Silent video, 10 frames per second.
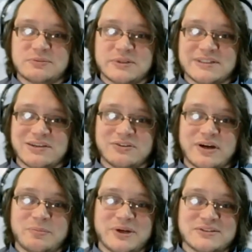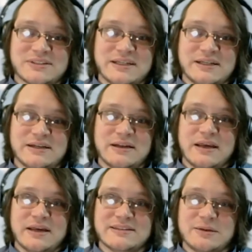but these other compounds didn't
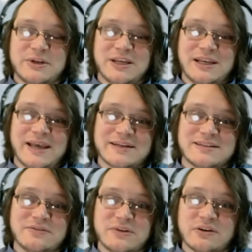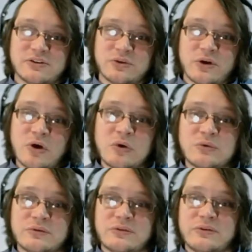exhibit any activity on their own